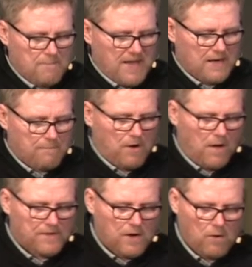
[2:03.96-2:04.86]
a man
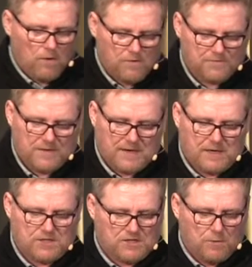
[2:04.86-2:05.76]
upon the earth that
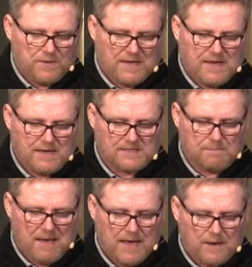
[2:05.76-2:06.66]
can show the
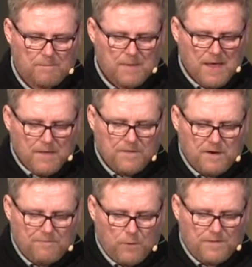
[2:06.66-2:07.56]
king's matter.
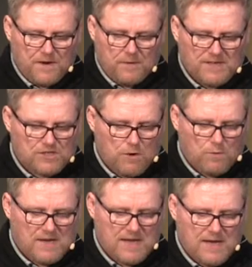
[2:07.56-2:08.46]
Therefore there is
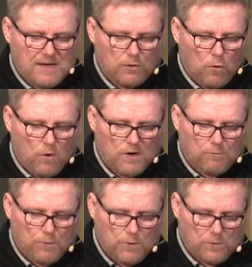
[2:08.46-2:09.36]
no king, lord, or
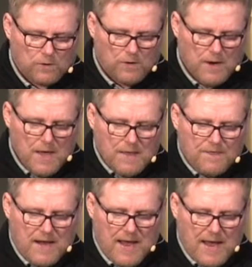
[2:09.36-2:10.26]
ruler
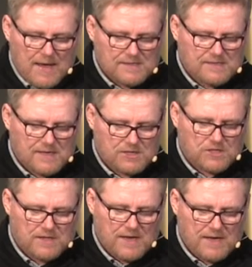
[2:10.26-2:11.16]
that asks
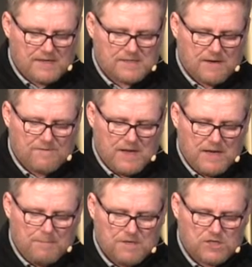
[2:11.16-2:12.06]
such things of
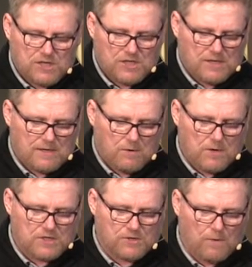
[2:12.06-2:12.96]
any magician
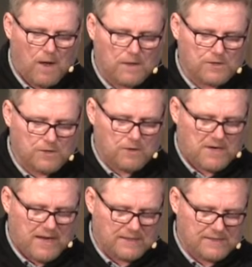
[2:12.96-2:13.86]
or astrologer or
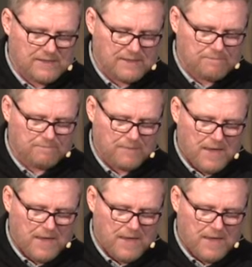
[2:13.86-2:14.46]
Chaldean.